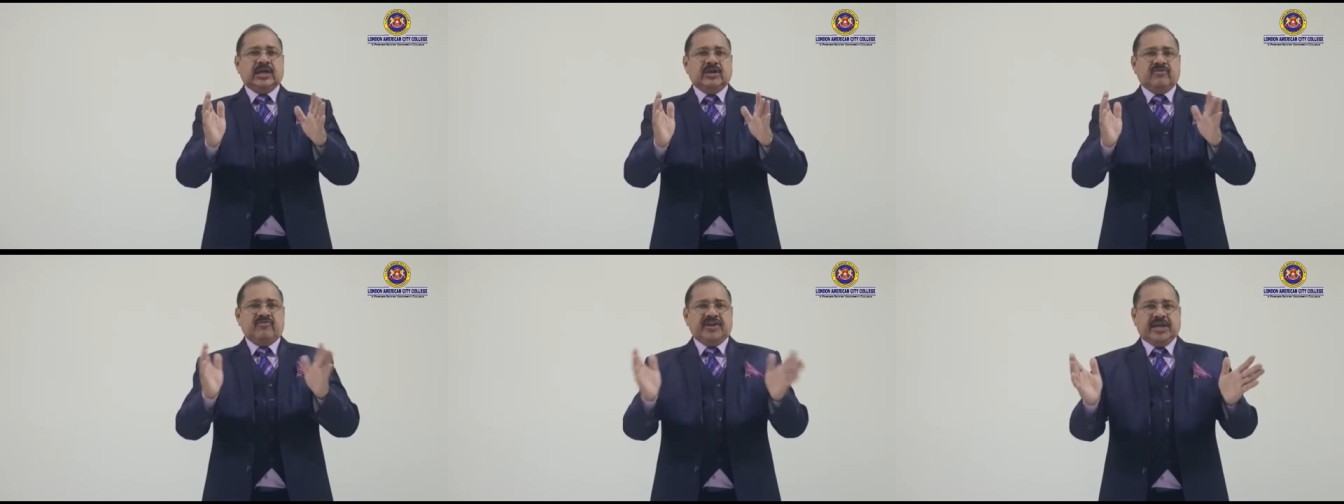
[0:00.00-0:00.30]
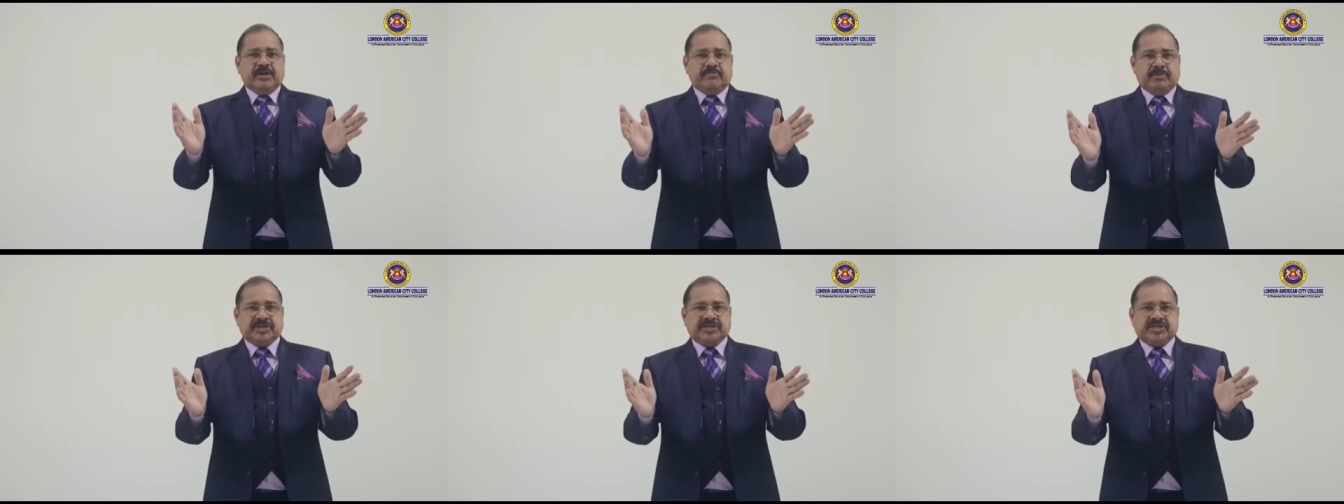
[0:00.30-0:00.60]
we
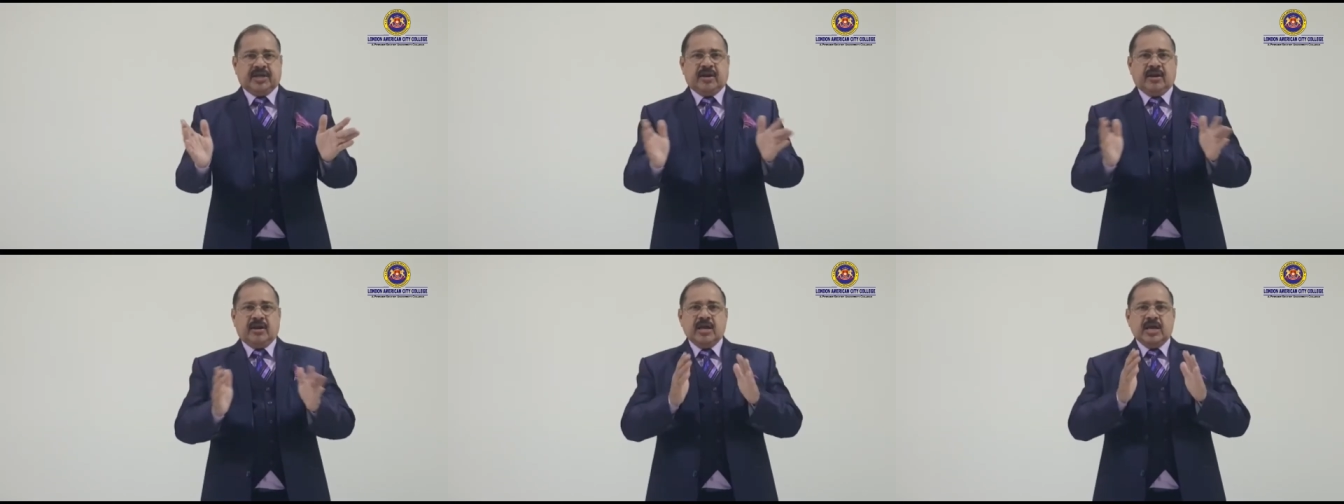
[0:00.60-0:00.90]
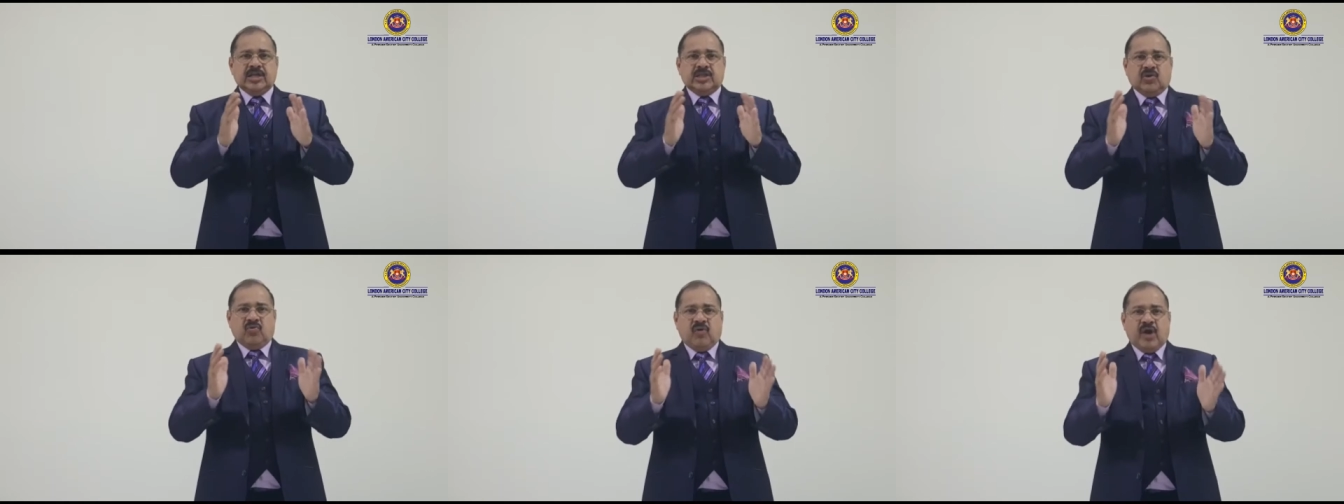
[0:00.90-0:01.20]
can measure
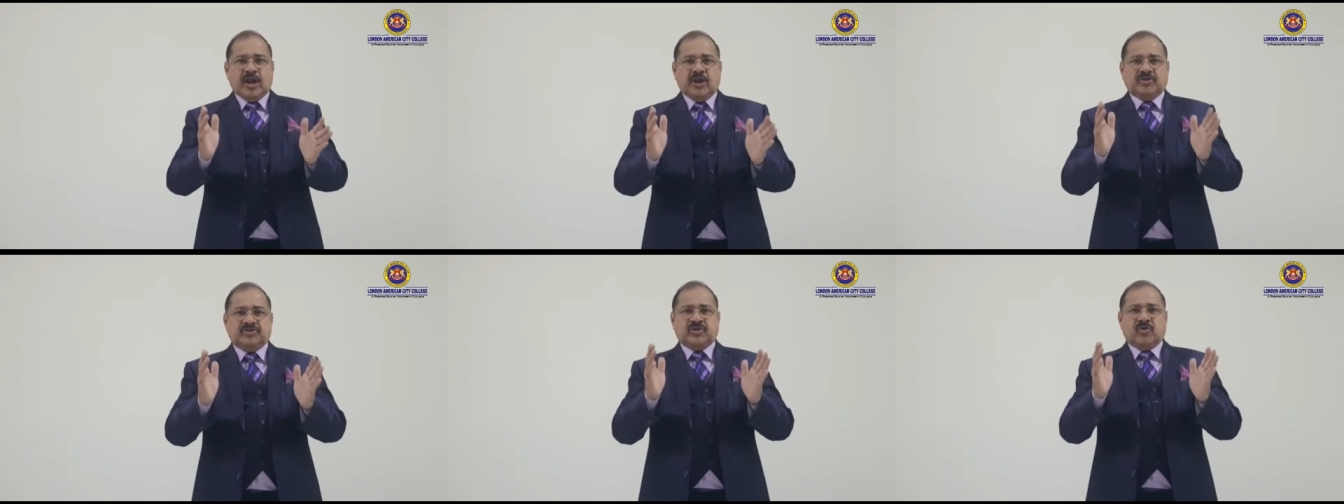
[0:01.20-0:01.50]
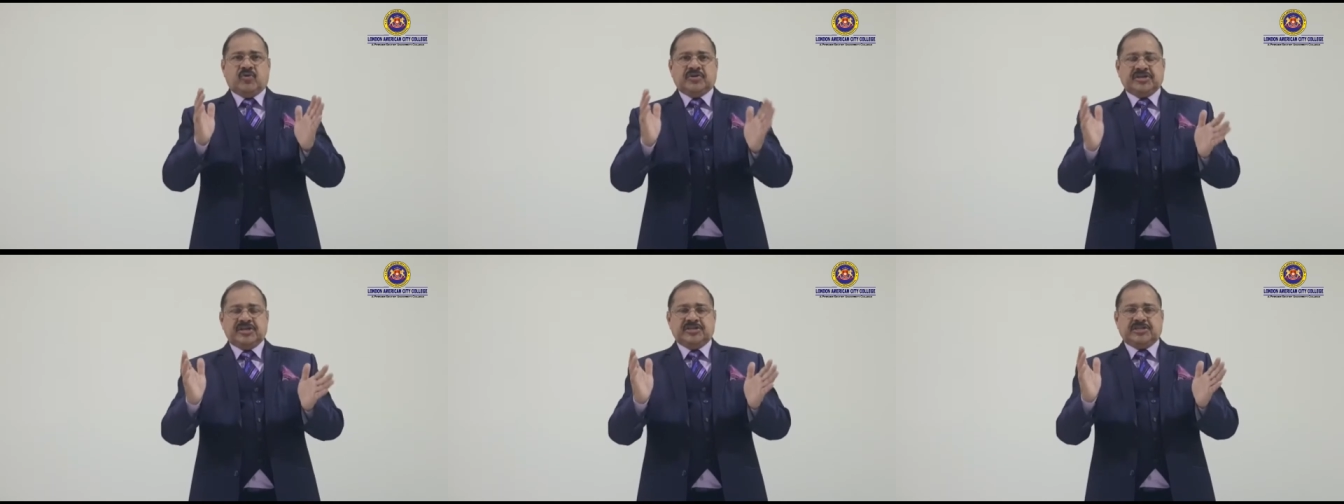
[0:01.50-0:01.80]
the values of
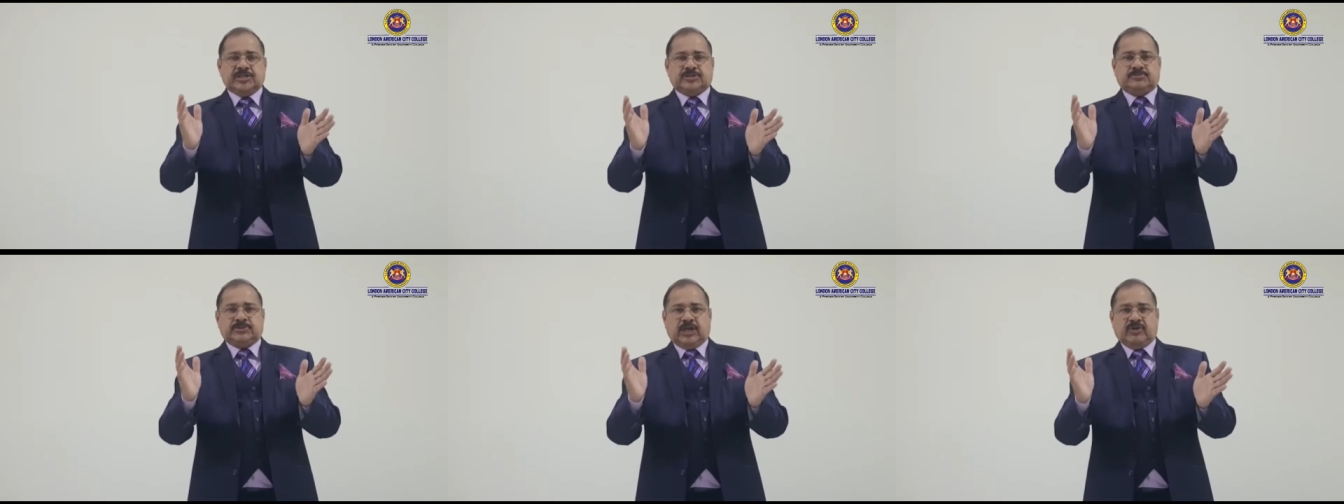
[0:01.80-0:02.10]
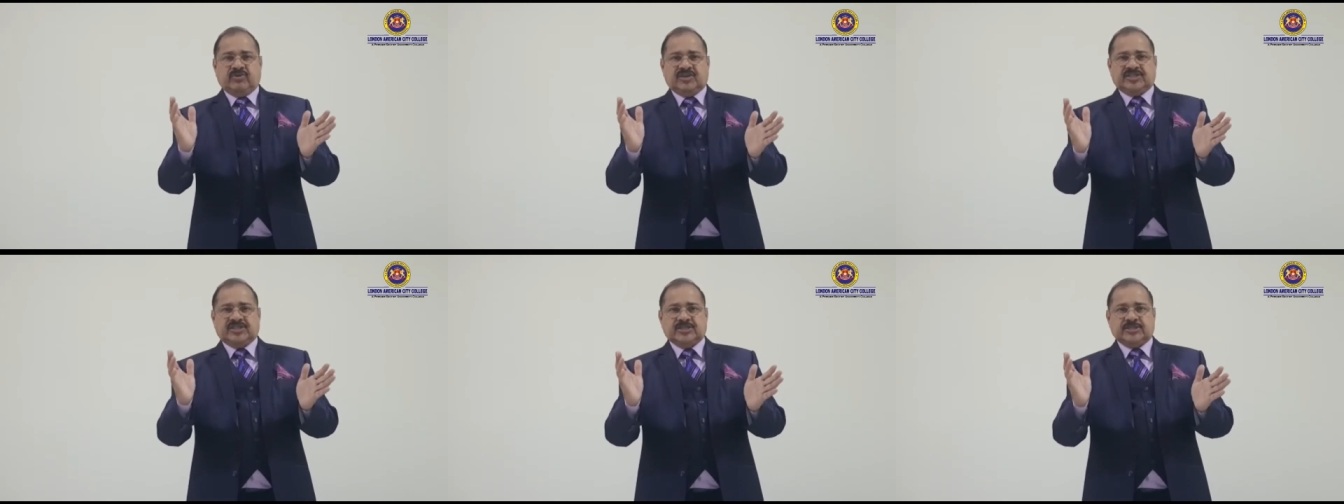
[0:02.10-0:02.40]
goods and
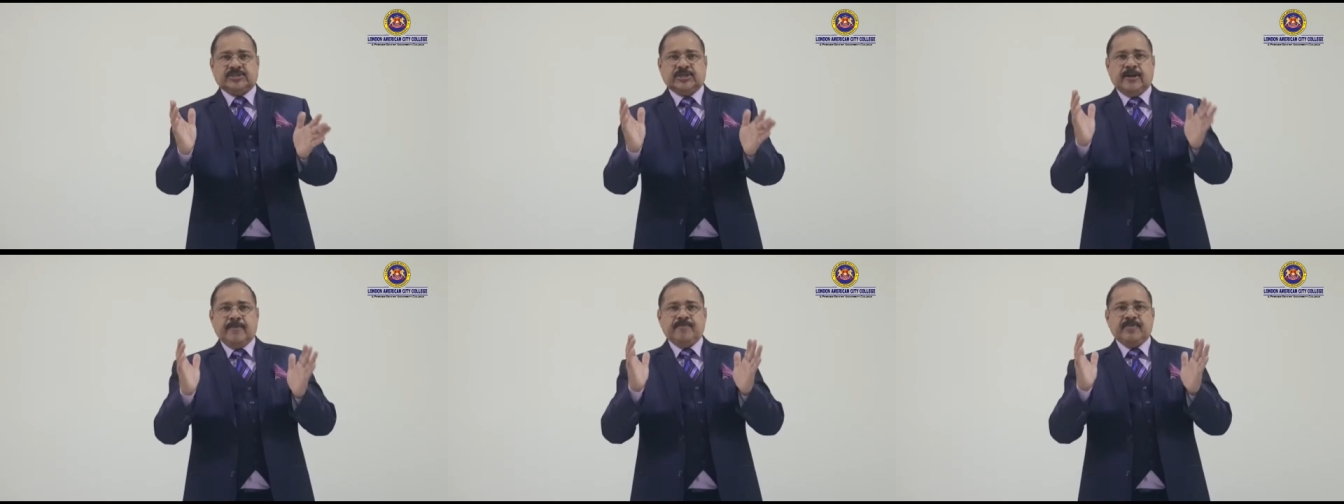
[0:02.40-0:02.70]
services,